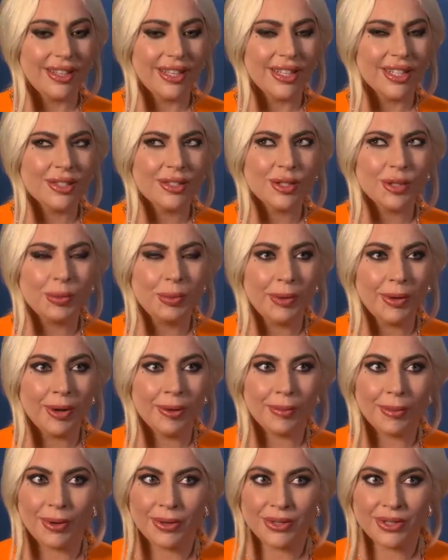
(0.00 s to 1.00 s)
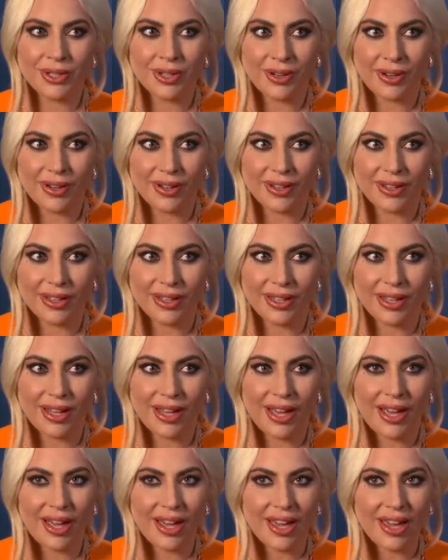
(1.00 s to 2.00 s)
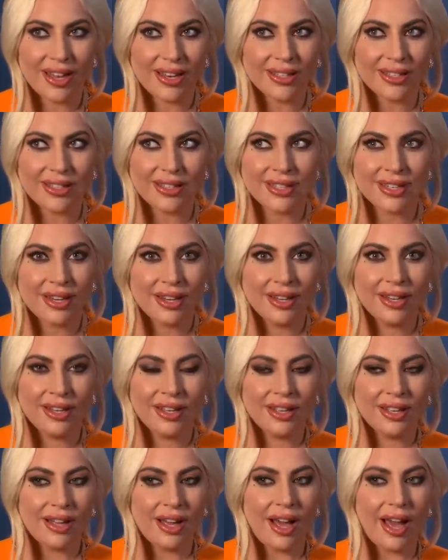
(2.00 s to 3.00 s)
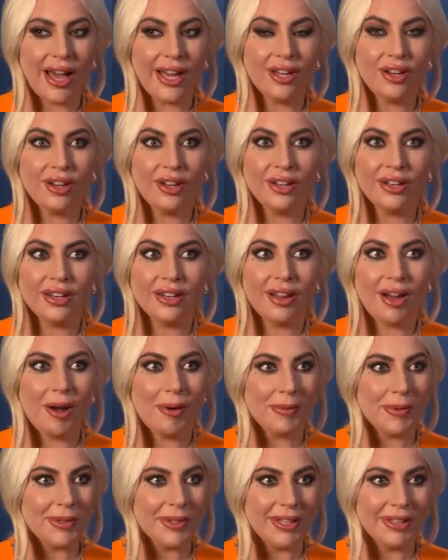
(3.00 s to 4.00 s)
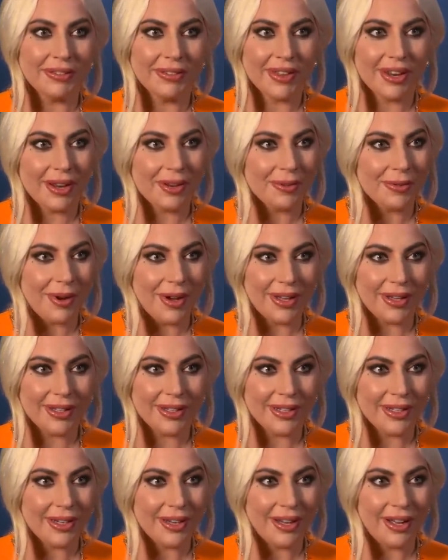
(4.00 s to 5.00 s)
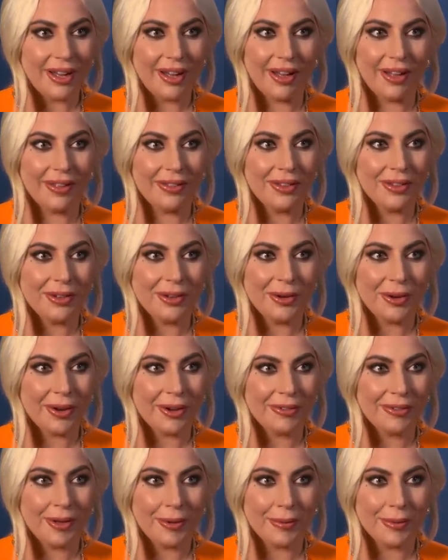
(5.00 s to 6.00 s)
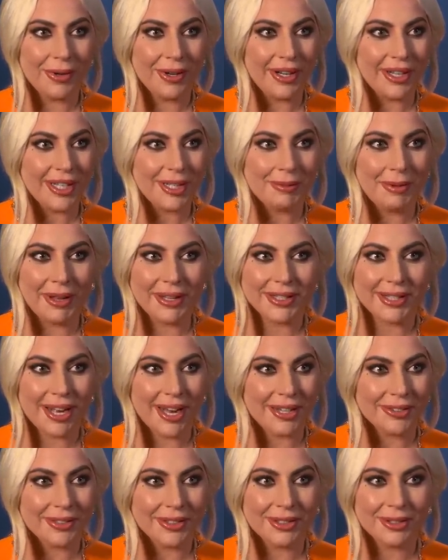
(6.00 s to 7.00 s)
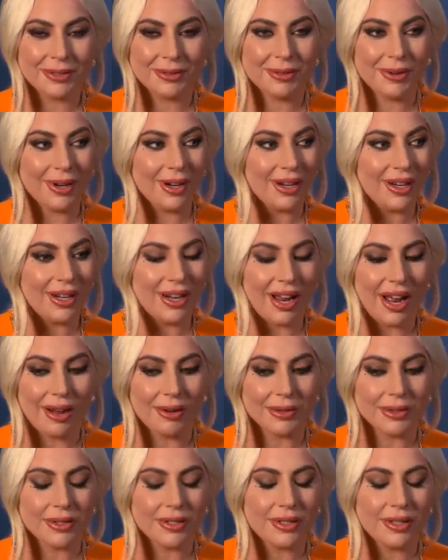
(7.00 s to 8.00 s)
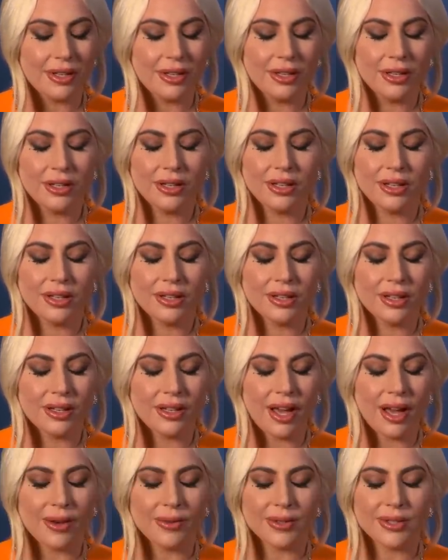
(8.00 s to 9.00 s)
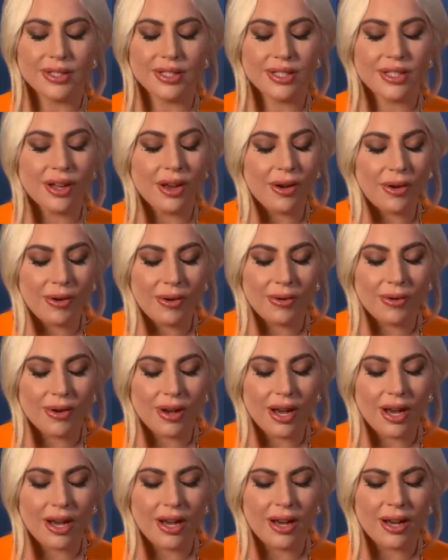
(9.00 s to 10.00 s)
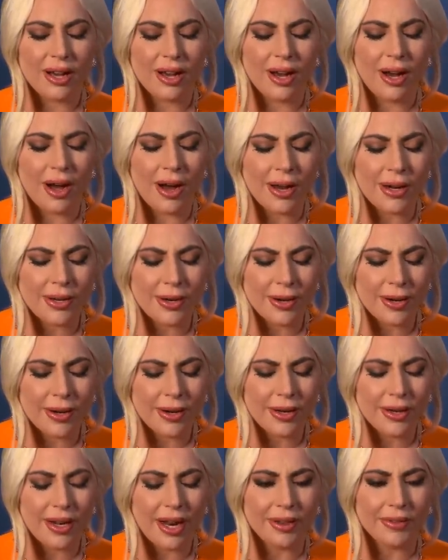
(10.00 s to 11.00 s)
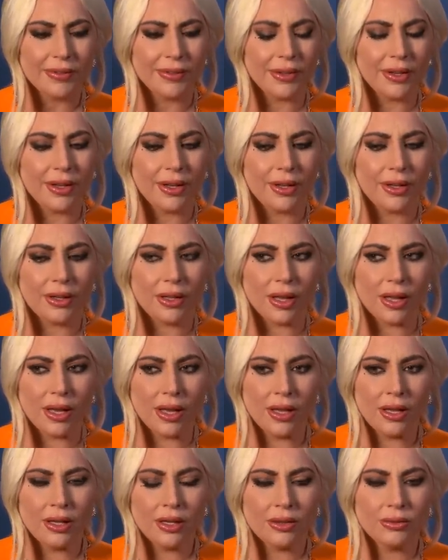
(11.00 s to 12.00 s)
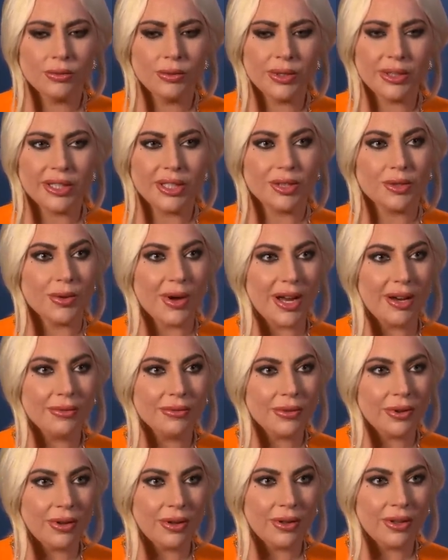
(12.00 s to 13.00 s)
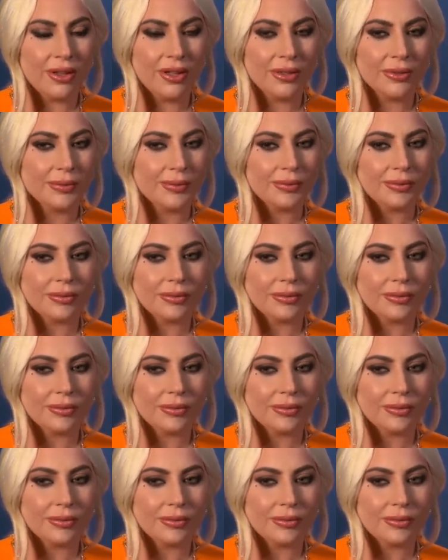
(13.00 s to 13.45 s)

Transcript: It's super emotional, and I could not believe that I won uh, the New York Film Critics Best Actress Award. I was, I was so uh, honored. I feel really grateful